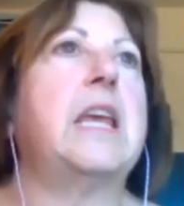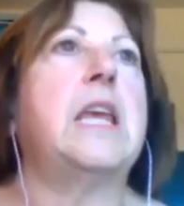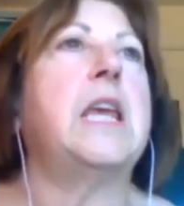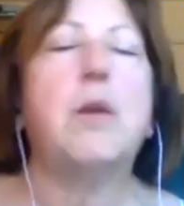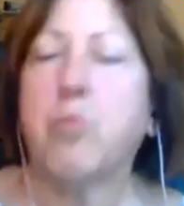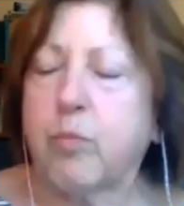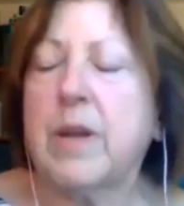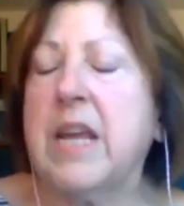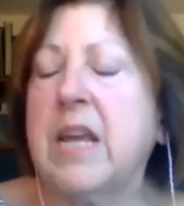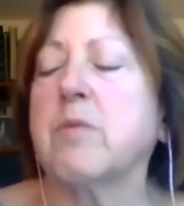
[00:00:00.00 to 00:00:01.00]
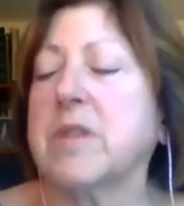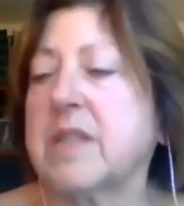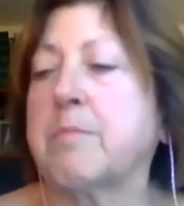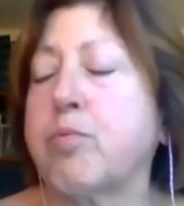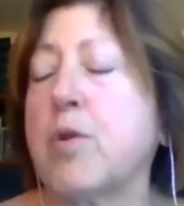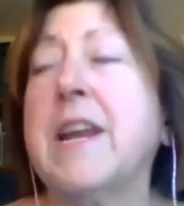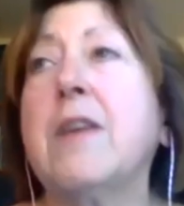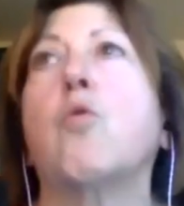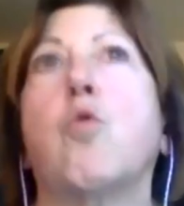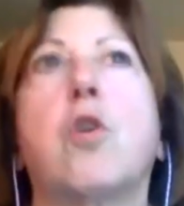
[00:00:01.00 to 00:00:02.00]
he was
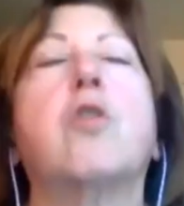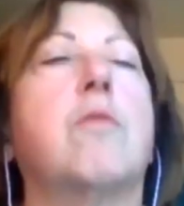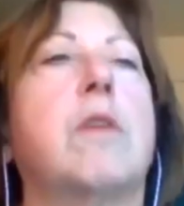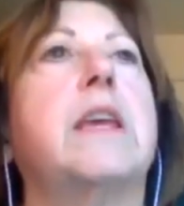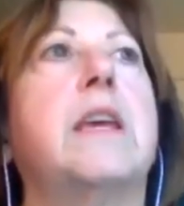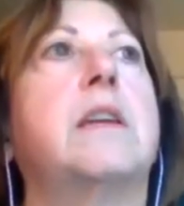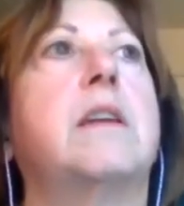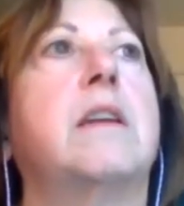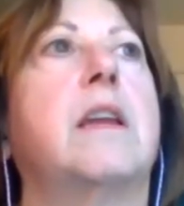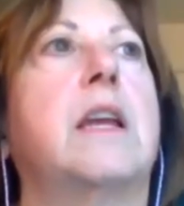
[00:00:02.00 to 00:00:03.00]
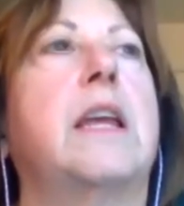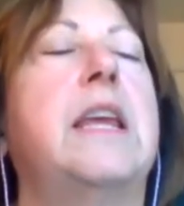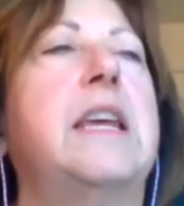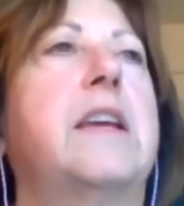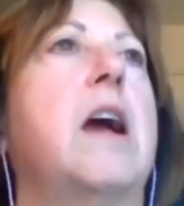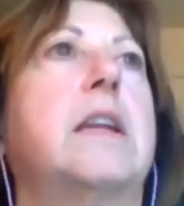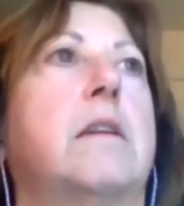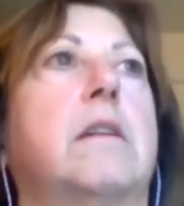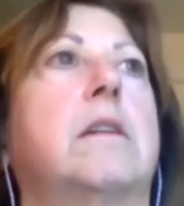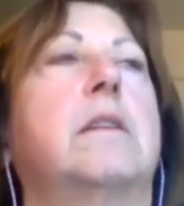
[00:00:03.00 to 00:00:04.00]
pretty ornery, and he got,
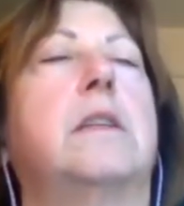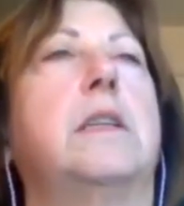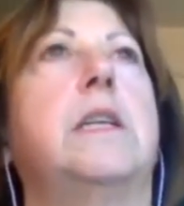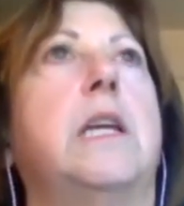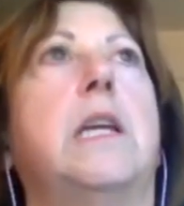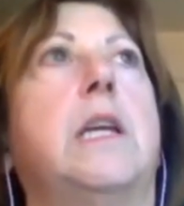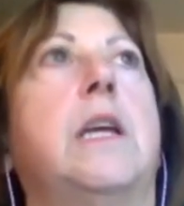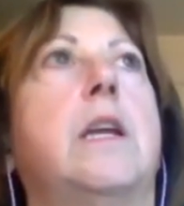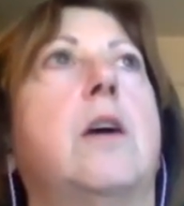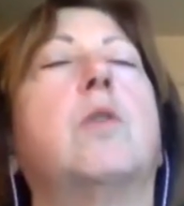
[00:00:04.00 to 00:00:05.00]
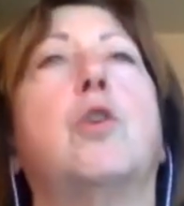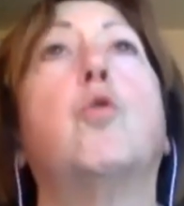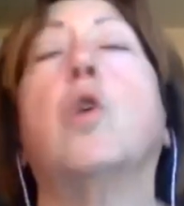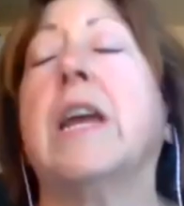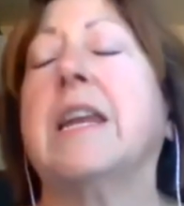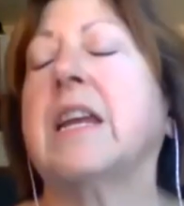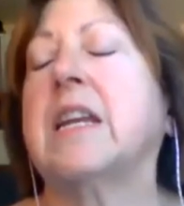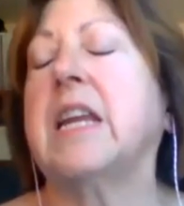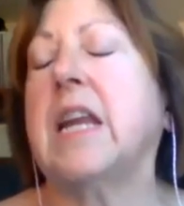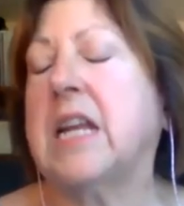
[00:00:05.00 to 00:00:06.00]
you know, annoyed.
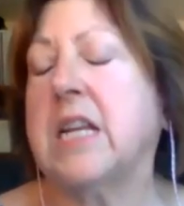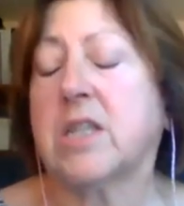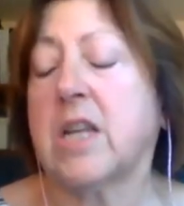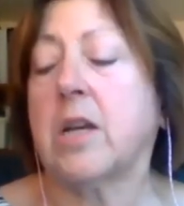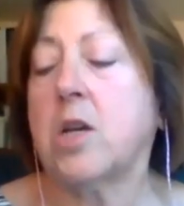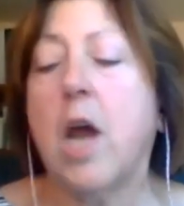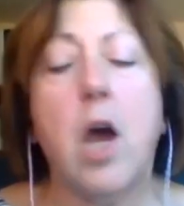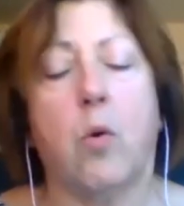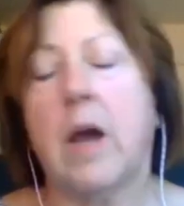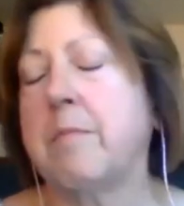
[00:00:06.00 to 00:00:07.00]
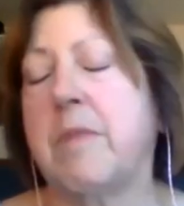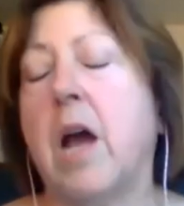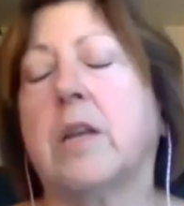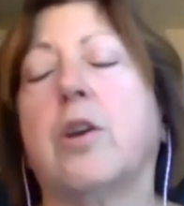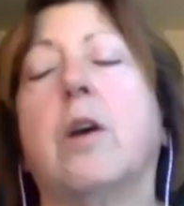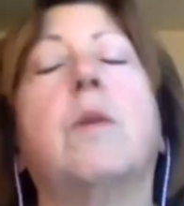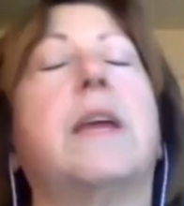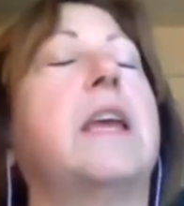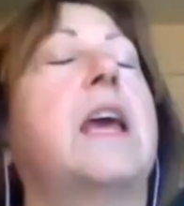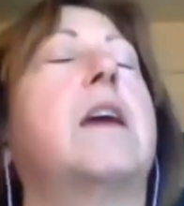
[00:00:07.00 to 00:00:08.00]
And he said, "No, I'm not
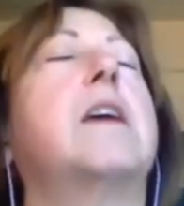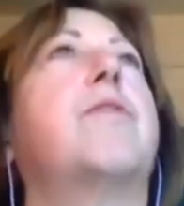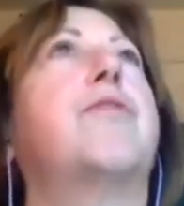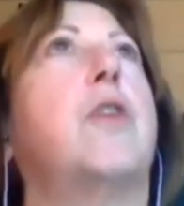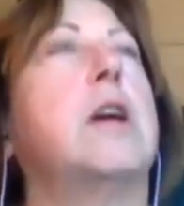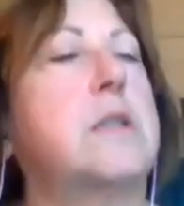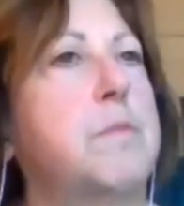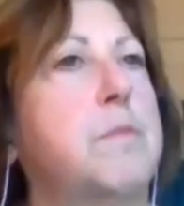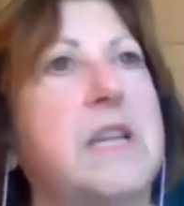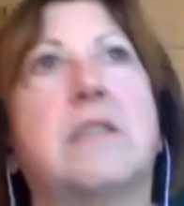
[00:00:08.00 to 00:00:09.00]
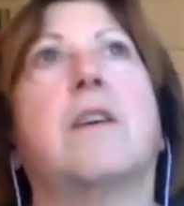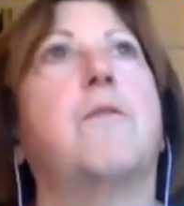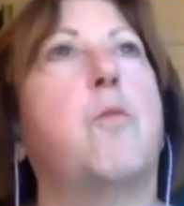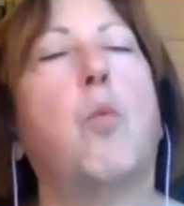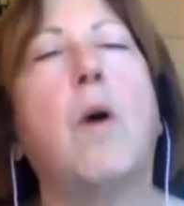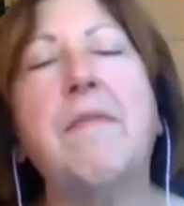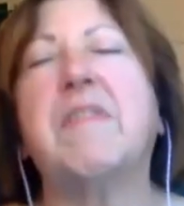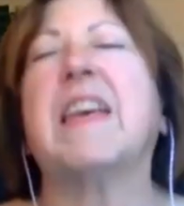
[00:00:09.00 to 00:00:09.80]
going." And I thought to myself, what